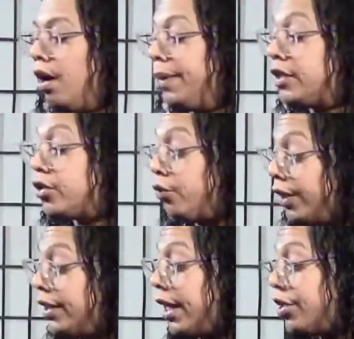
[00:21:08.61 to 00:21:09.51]
It's a really
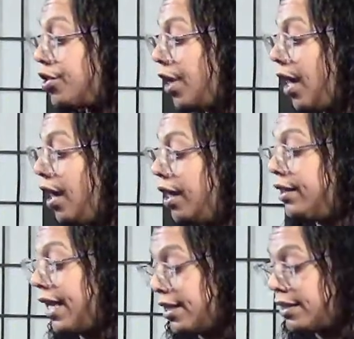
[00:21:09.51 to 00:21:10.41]

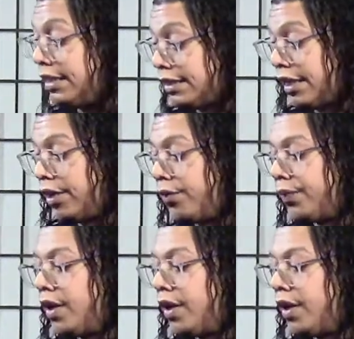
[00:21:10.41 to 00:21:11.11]
nice detail,